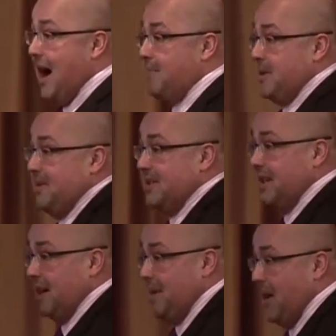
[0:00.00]

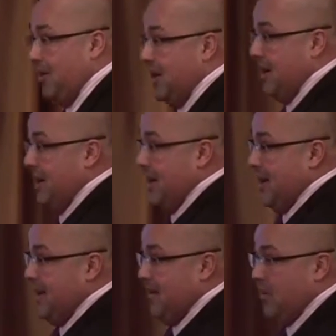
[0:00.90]
optimistic about
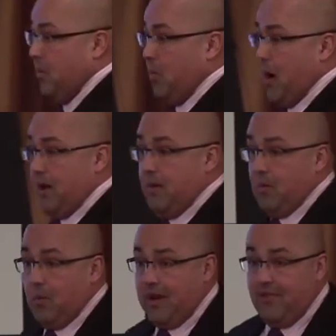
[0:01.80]
what
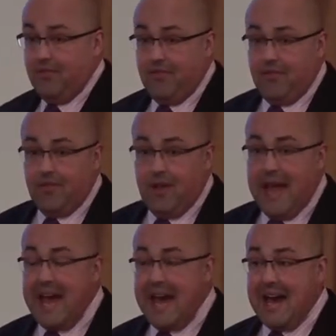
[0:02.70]
we've
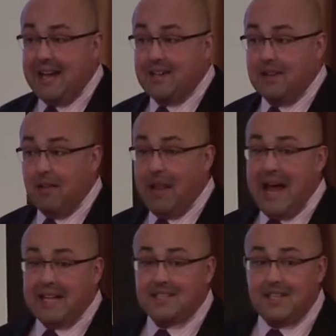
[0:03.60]
had
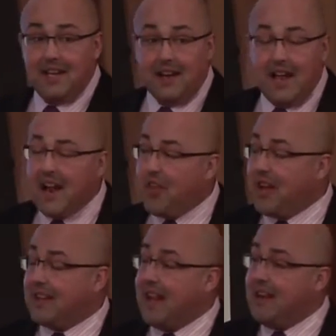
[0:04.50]
lasting. And I
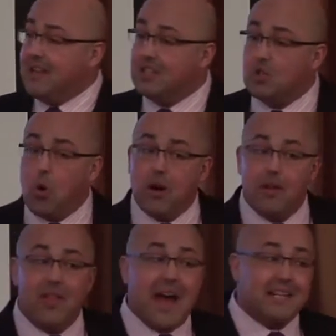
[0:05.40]
think that
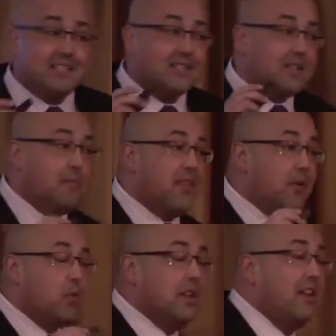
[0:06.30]
historically that's
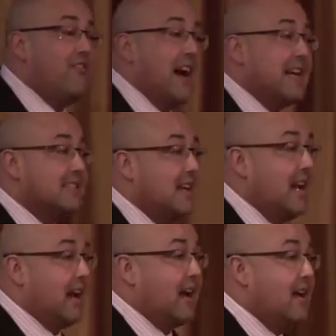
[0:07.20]
something really
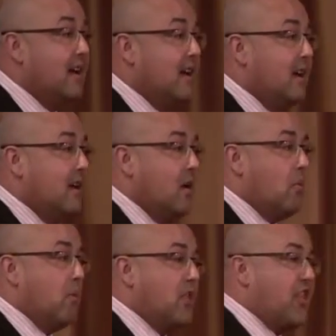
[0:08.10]
fascinating.
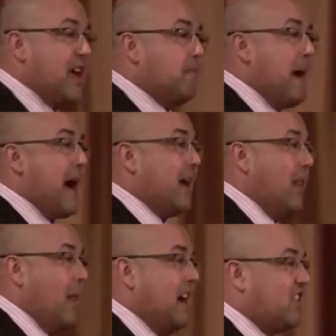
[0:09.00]
When we think back on
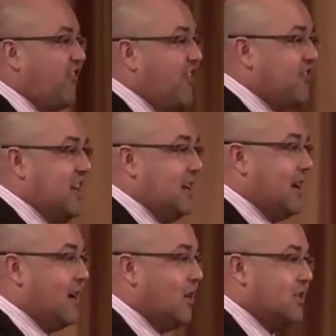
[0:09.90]
the last 15
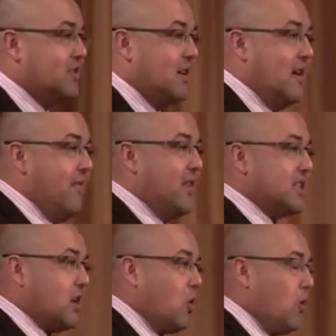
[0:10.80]
years,
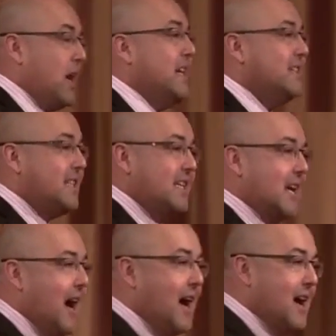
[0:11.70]
this crazy
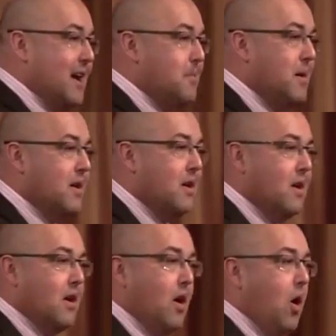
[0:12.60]
time,
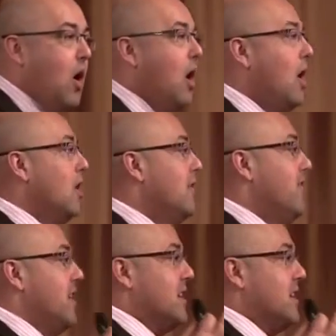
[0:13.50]
all of